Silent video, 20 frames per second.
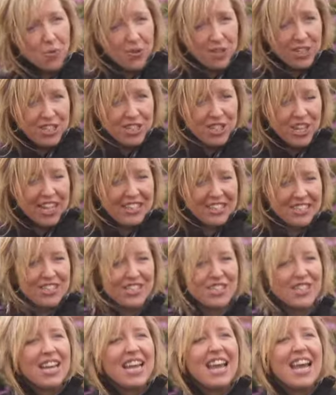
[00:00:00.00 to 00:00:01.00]
Walking
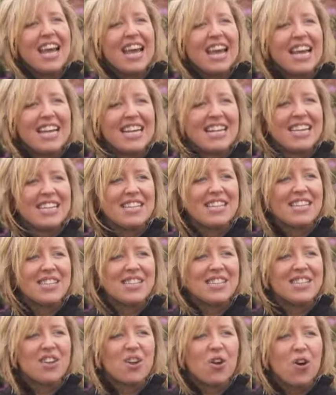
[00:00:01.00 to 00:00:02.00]
Challenge
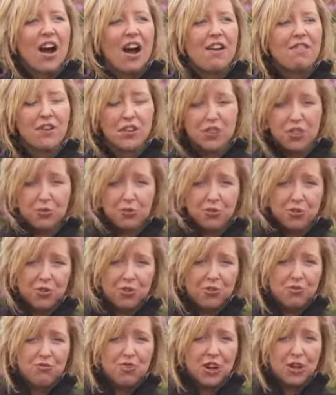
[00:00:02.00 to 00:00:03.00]
is a virtual
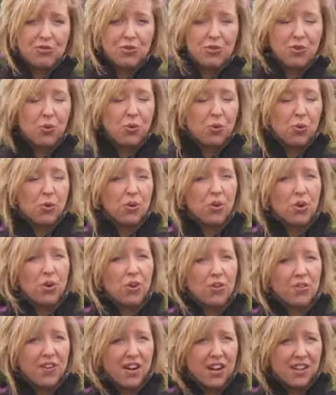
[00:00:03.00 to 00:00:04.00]
route round the whole
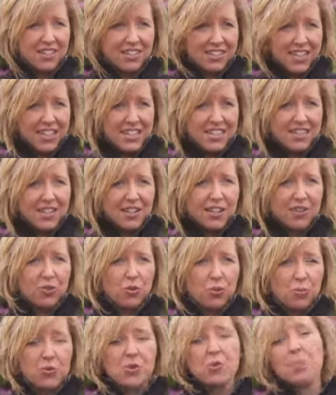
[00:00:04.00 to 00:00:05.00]
of our sites in
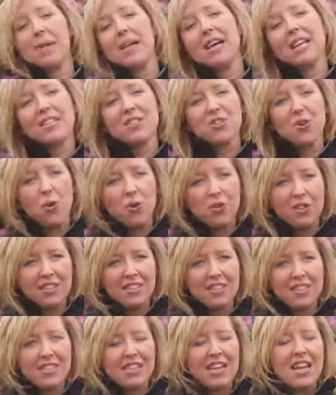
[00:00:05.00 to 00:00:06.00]
Global Supply
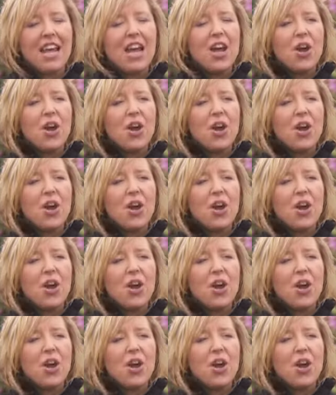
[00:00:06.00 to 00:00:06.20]
Scotland.